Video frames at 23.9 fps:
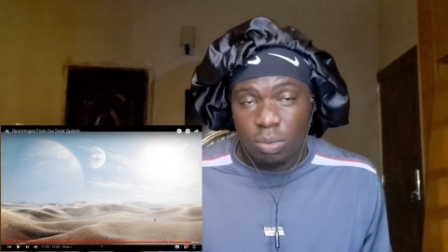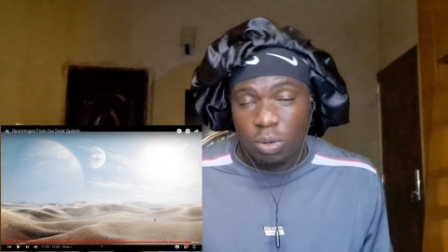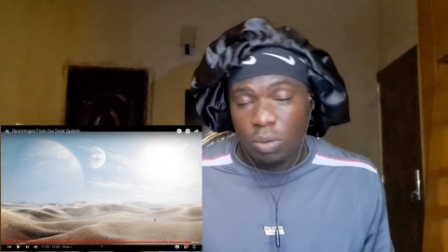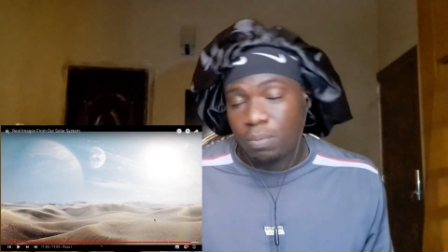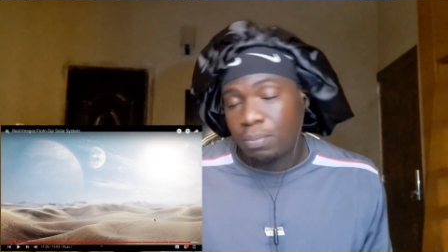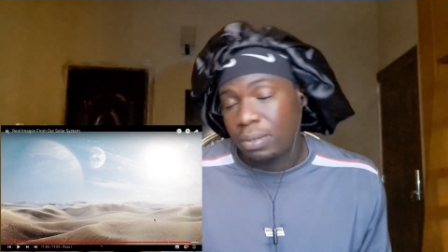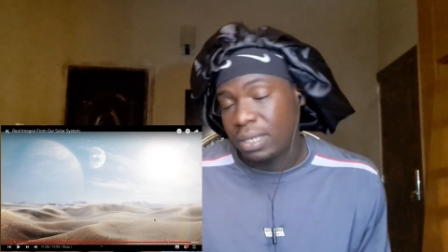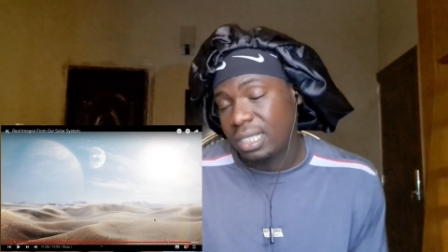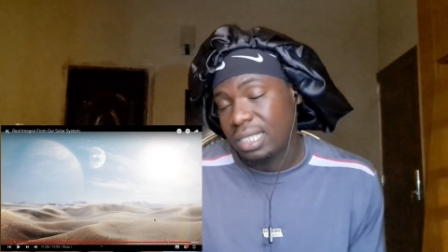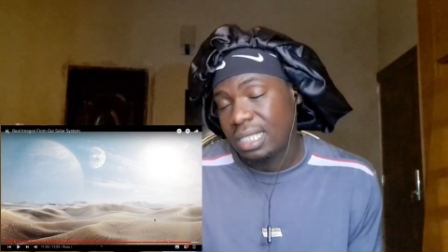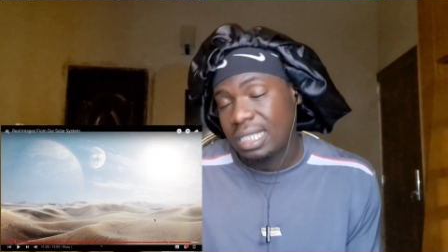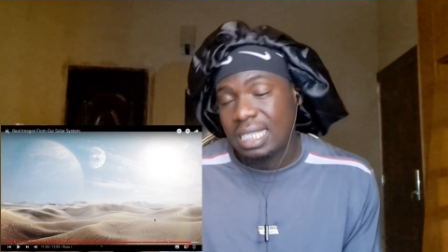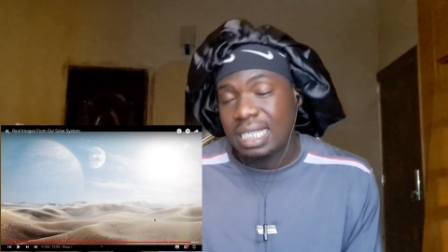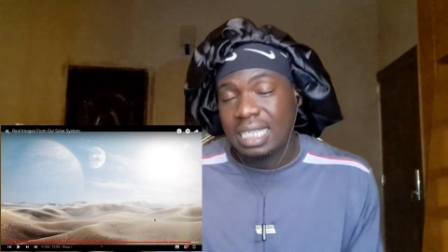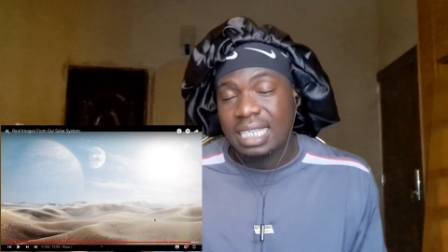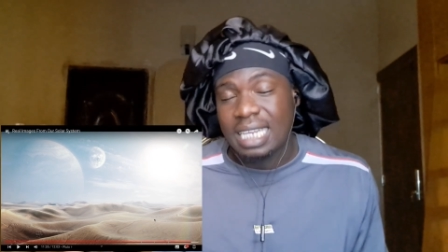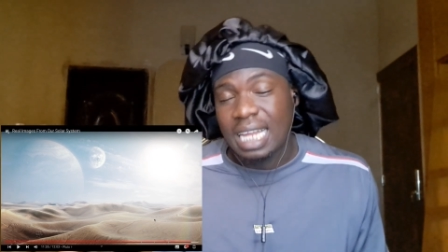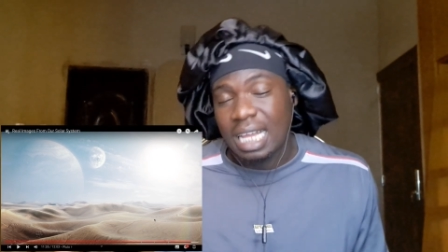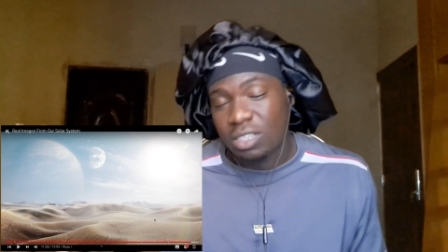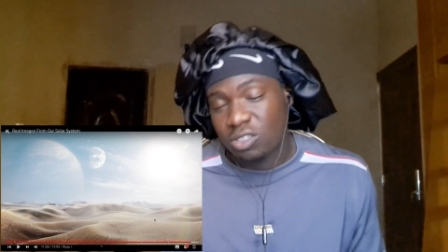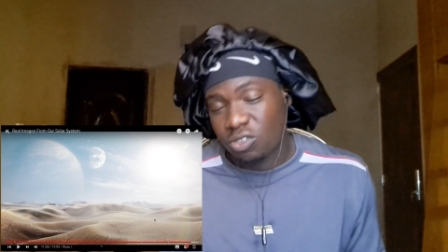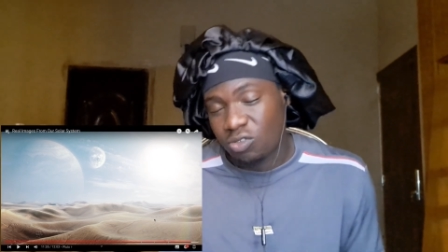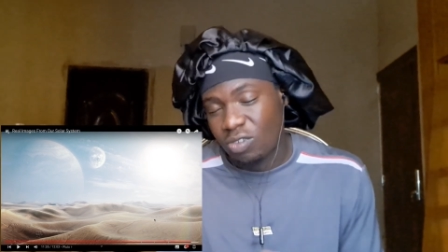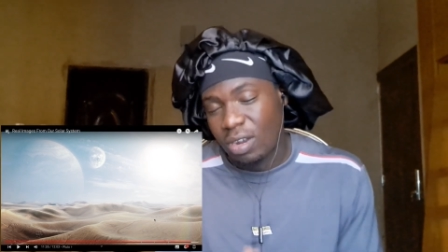But please still hit
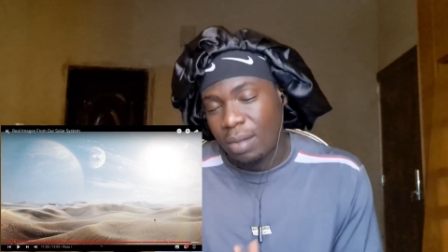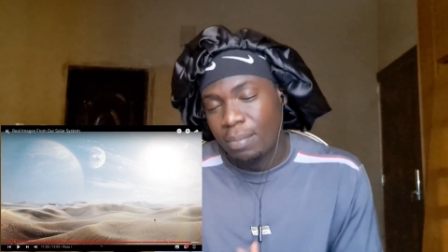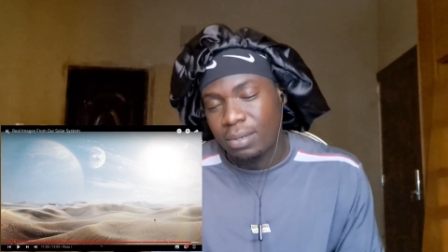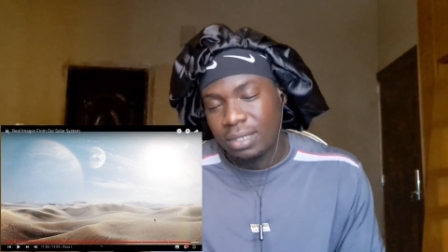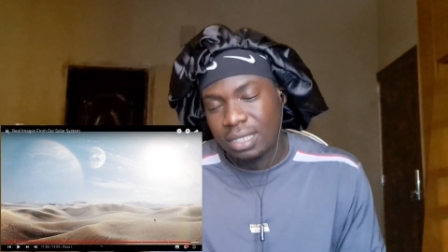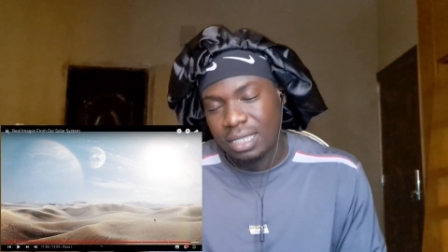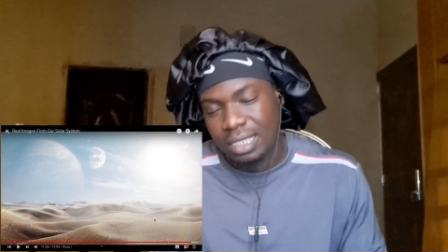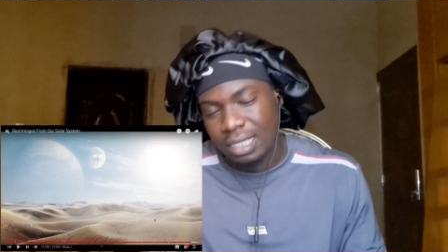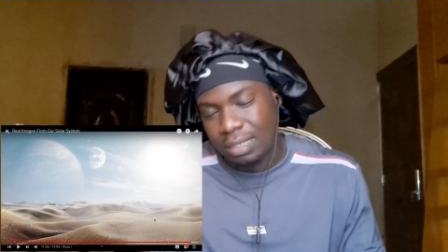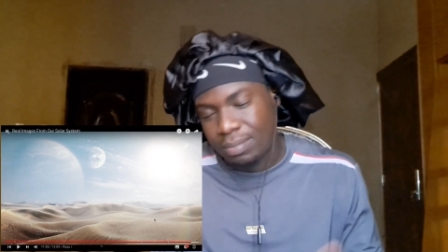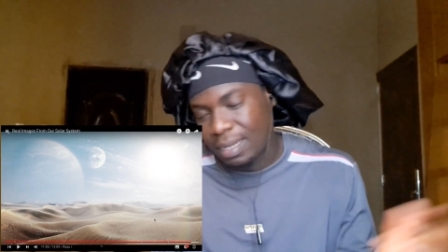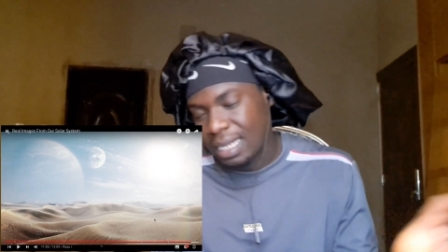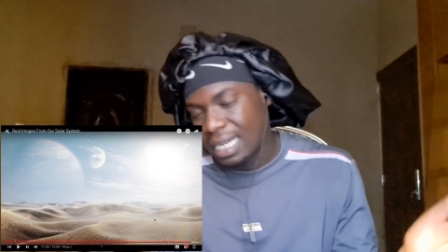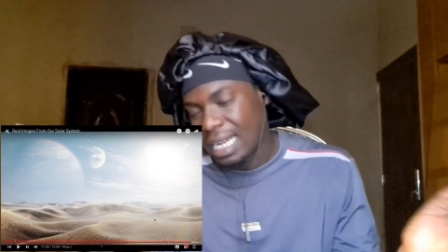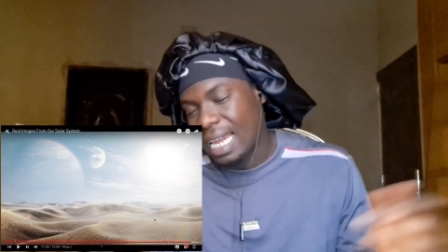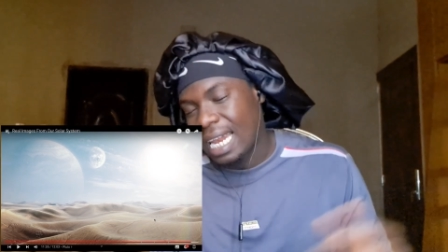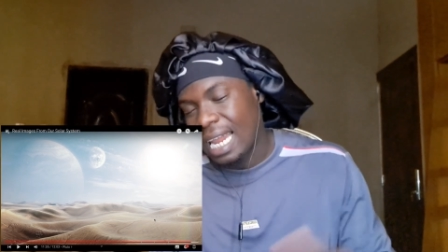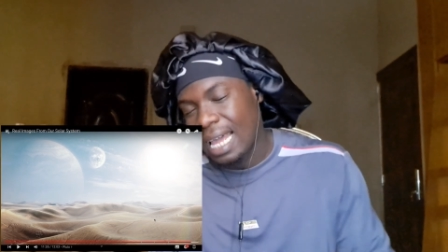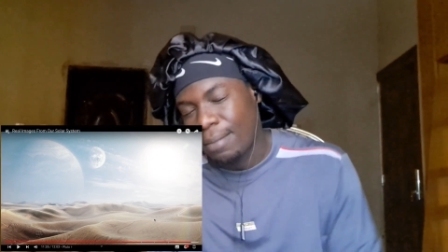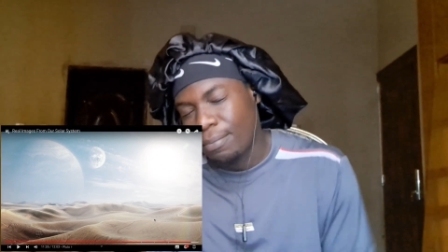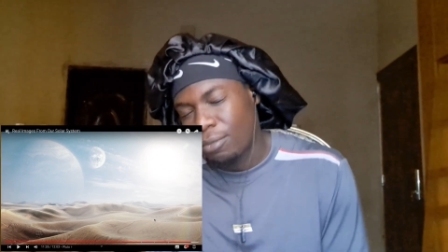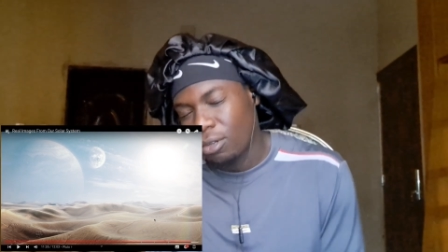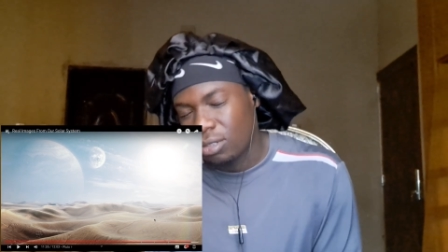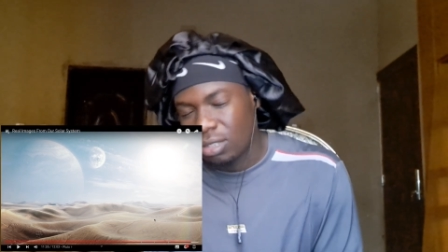that subscribe button, smash that
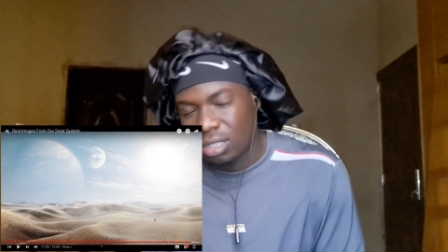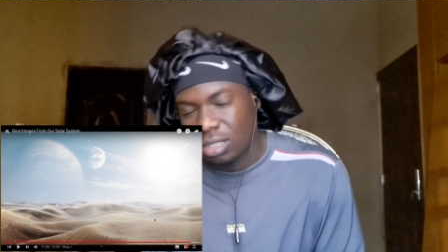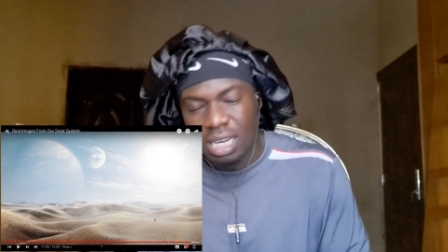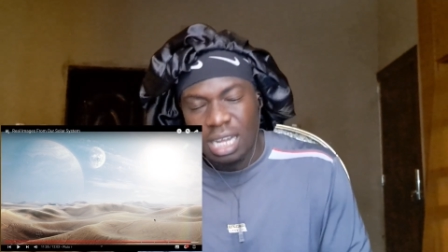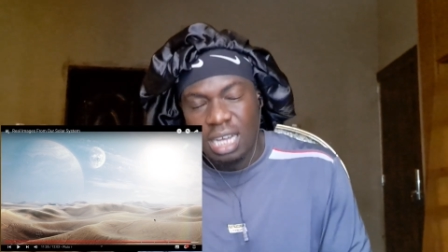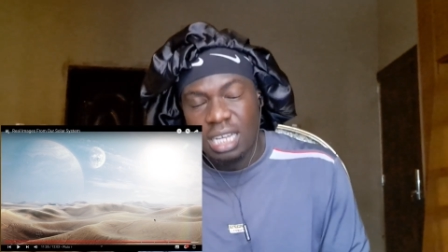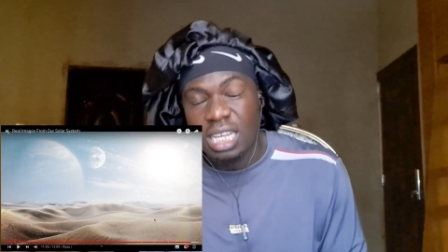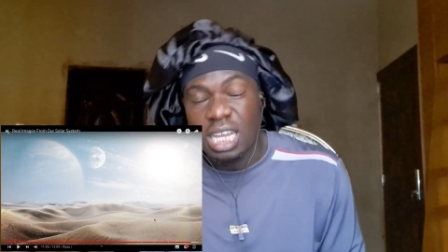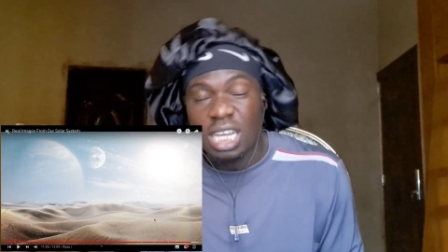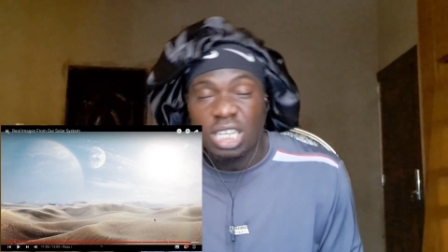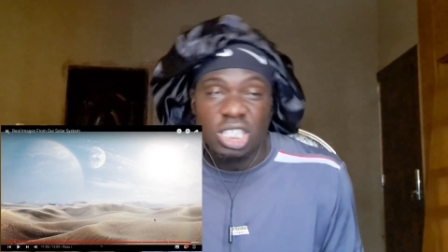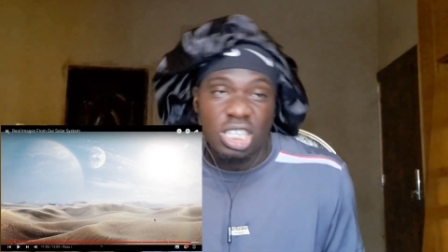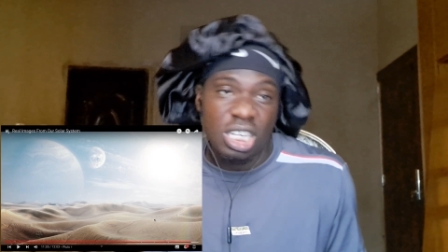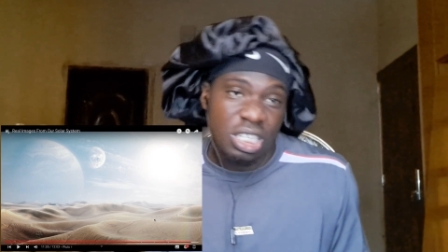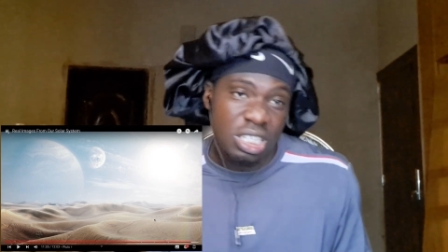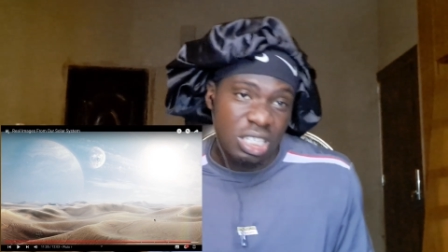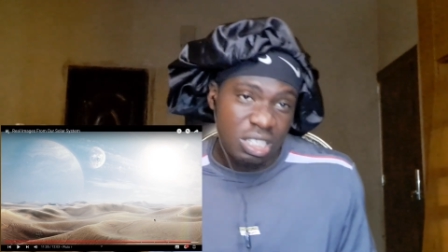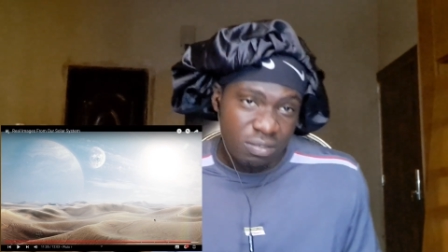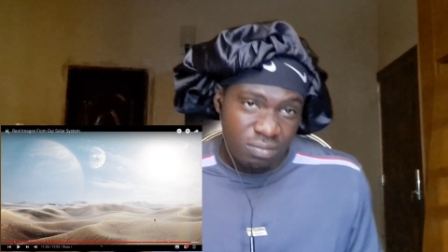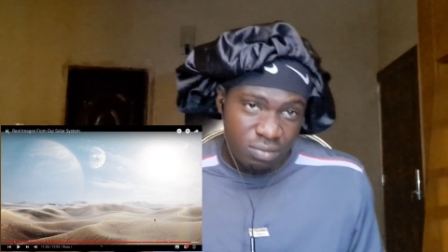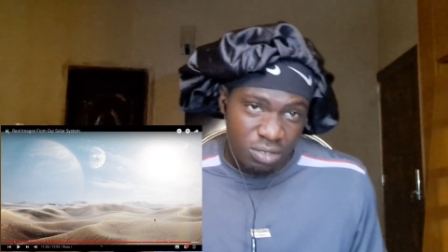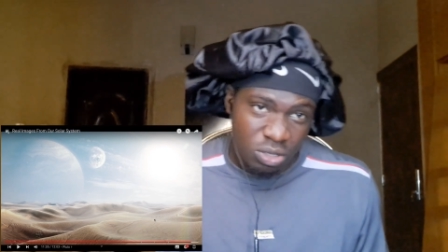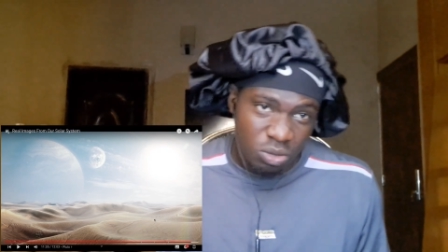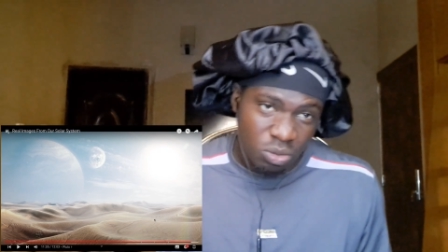like button, and yeah, share
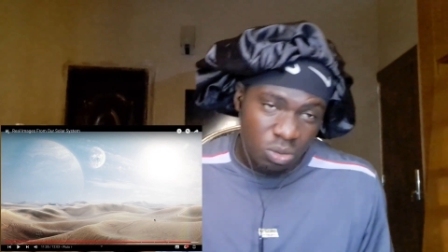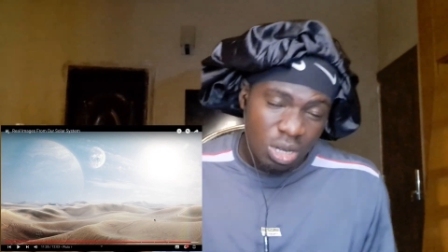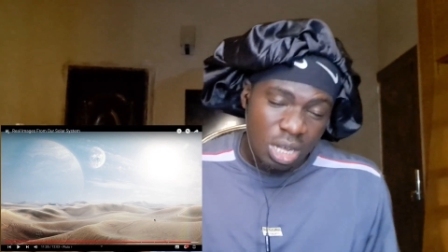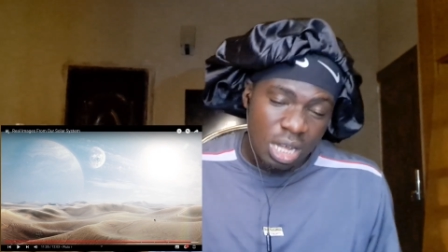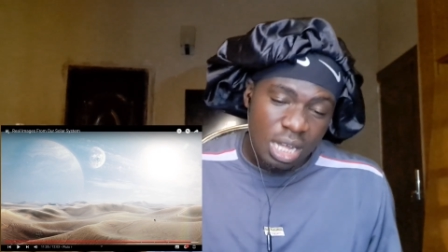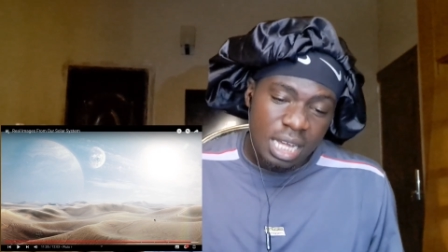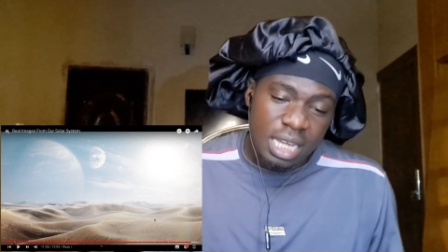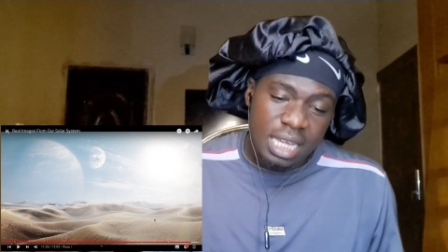this video.